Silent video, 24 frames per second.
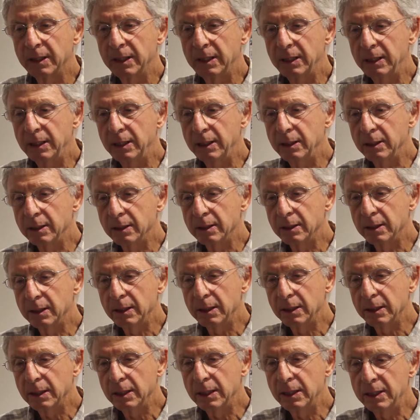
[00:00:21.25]

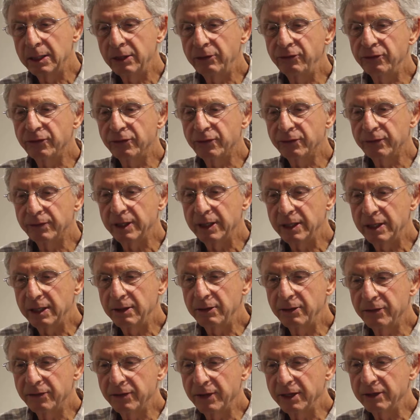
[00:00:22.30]
he didn't
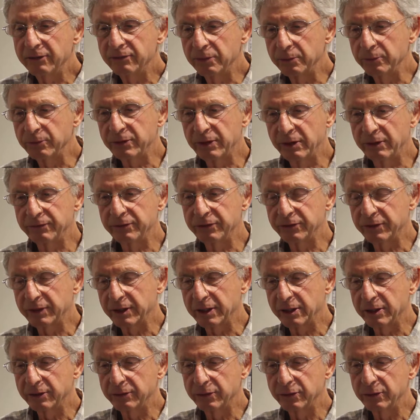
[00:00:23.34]
think of himself as a
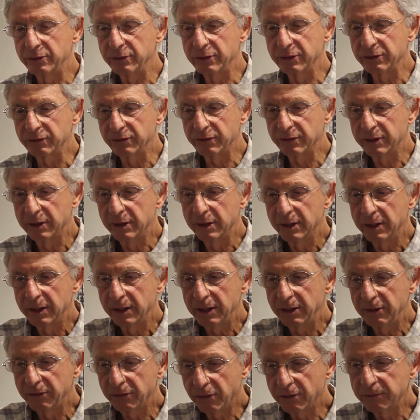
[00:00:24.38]
cartoonist.
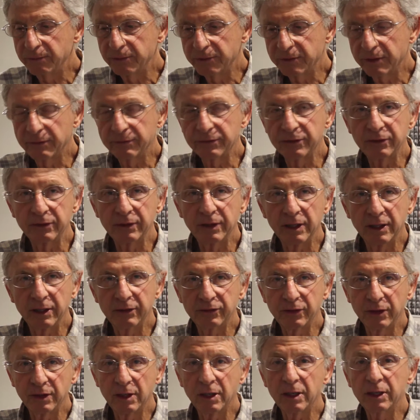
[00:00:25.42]
He thought of himself
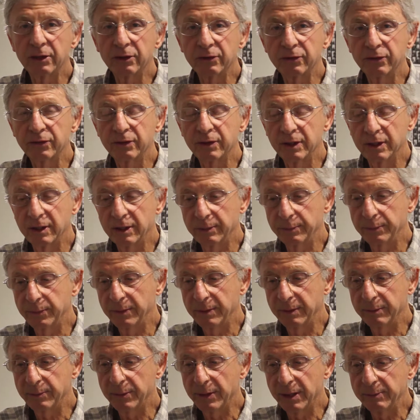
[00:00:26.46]
as an artist,
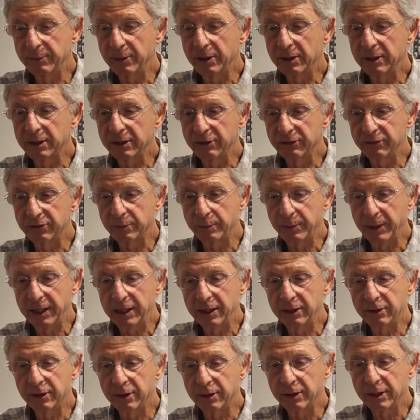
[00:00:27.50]
and primarily as a
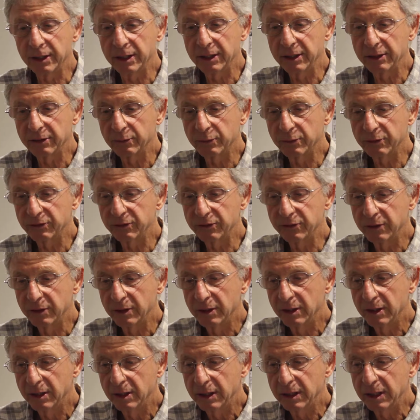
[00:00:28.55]
painter. It was
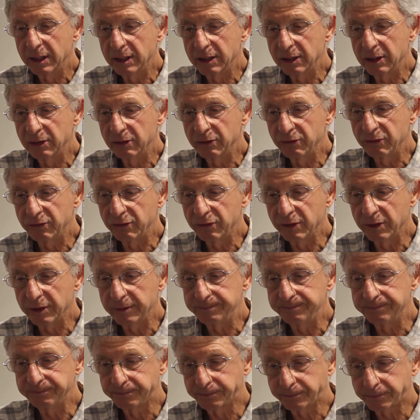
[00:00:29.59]
in his
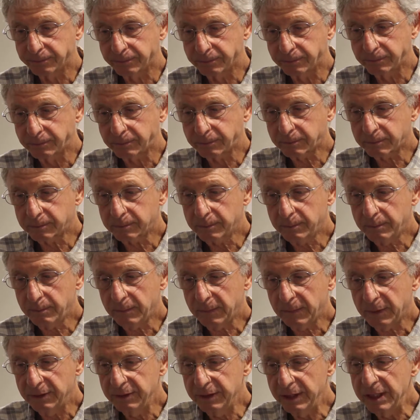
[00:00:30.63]

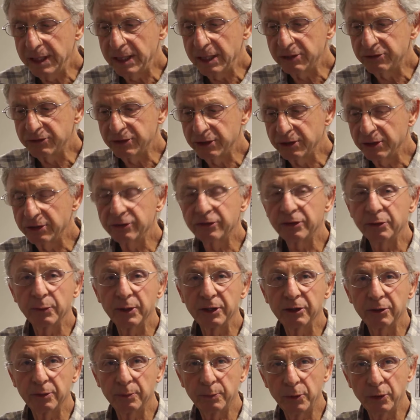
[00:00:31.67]
teenage years, he
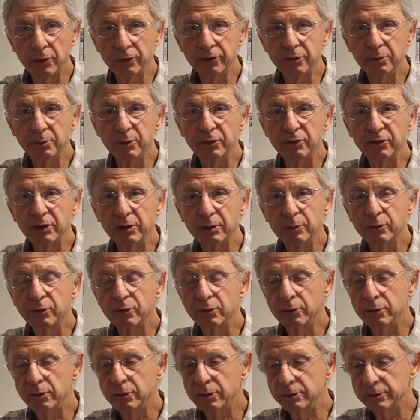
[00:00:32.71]
went to the Boston Museum
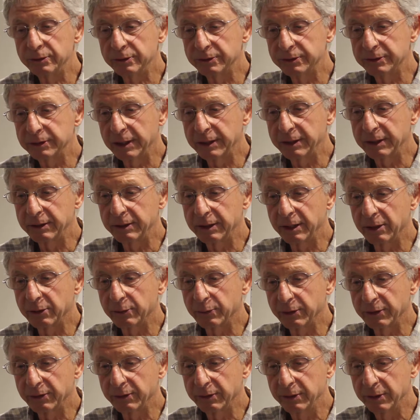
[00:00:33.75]
School and studied there
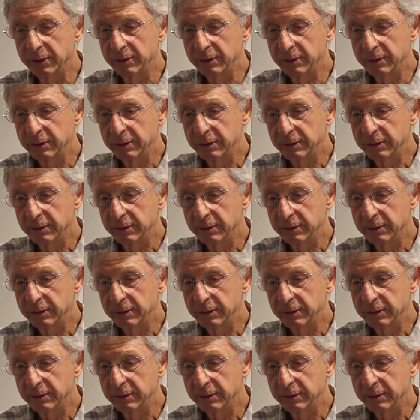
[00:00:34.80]
with